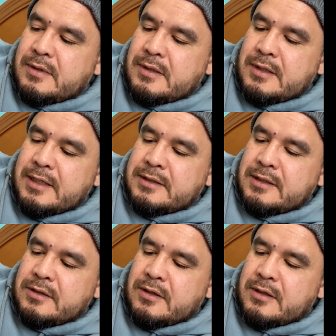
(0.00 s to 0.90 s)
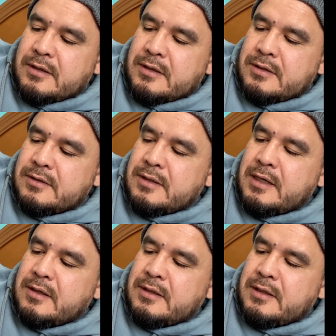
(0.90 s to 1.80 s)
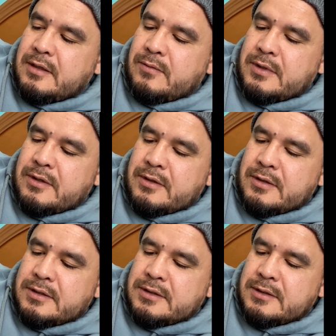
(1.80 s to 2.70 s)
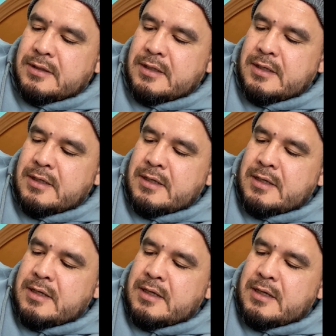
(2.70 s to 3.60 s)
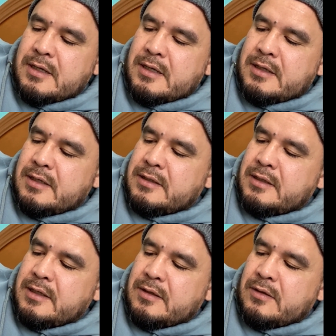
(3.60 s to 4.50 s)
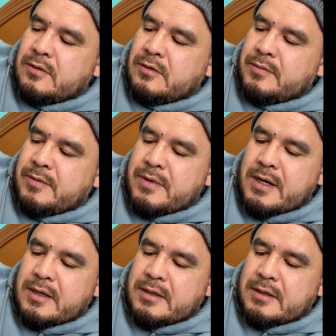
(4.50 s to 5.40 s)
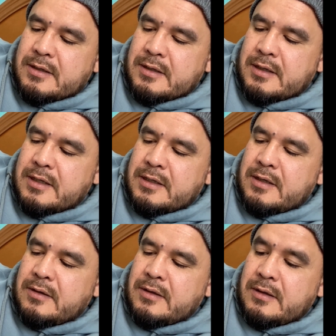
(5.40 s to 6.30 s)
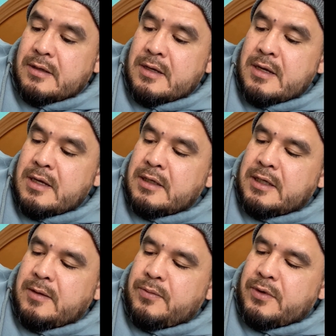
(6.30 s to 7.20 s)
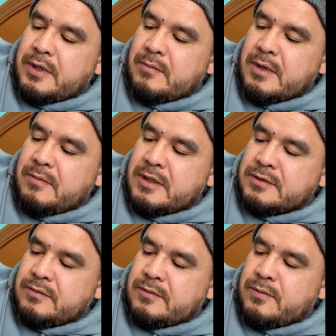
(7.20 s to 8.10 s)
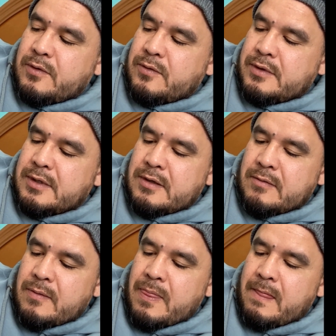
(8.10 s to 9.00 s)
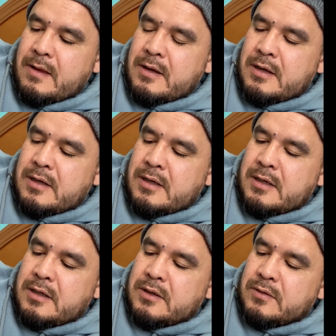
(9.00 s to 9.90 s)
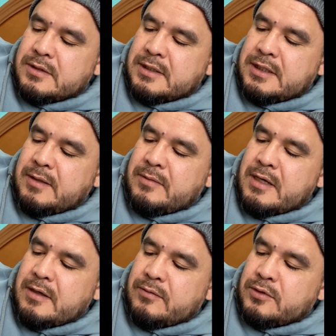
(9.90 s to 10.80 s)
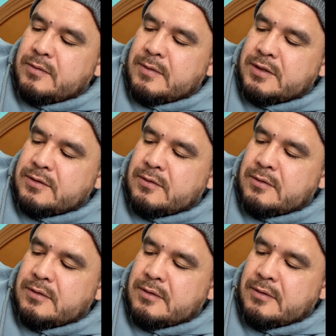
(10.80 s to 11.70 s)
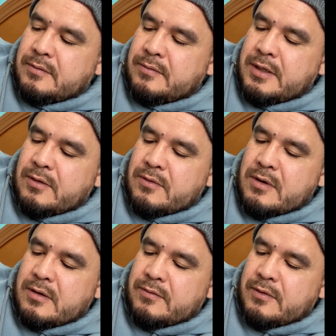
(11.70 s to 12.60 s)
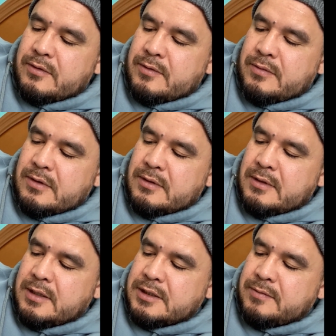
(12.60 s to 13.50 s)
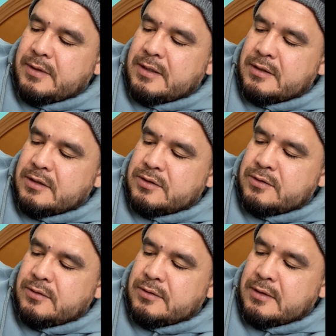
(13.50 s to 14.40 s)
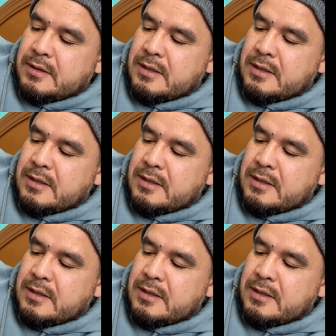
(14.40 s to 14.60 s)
light and dark, so that I could heal what hurts. I got nothing that'll hold me back. I can now keep putting my best foot forward. It was a deep dive into my soul, being raw and vulnerable and speaking the truth.